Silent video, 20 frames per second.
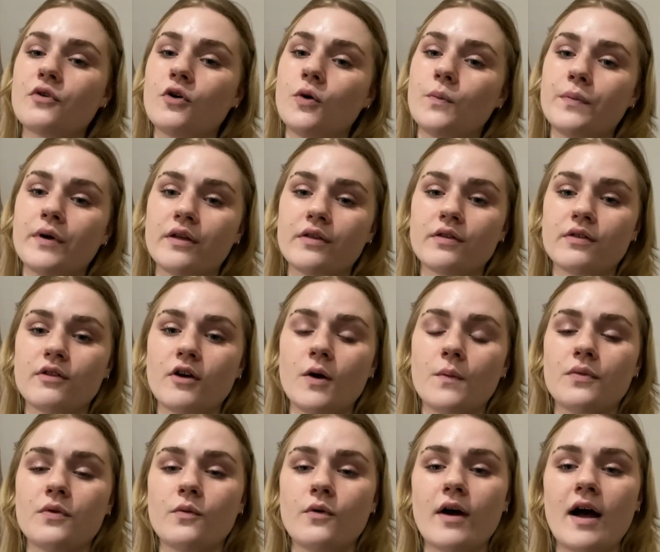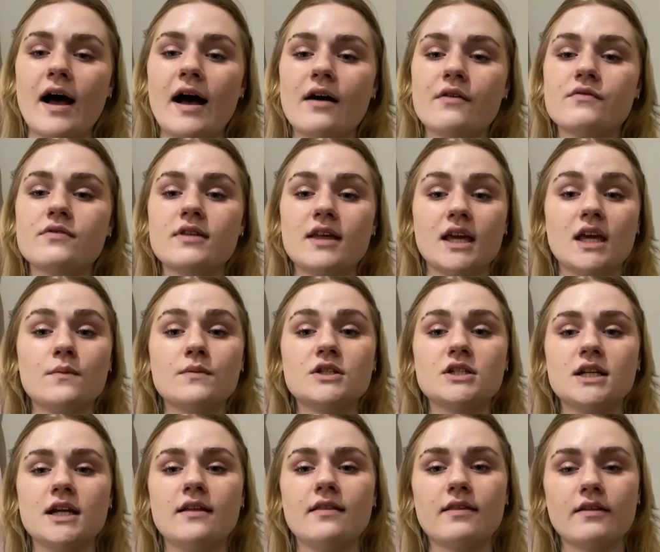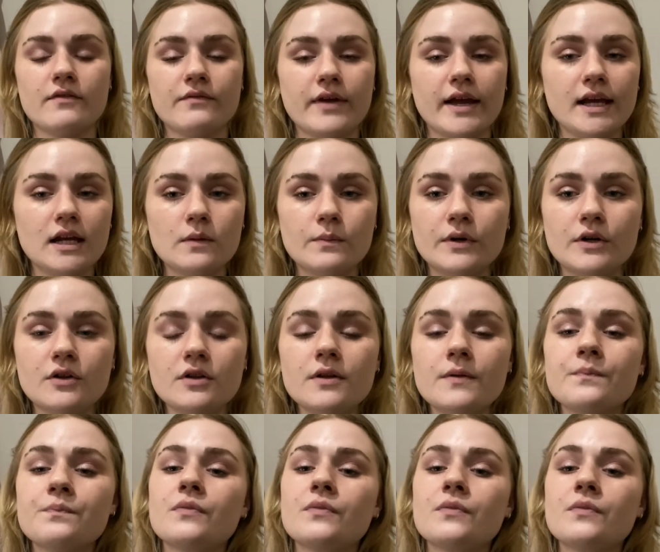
or bus stops will have ticket machines available.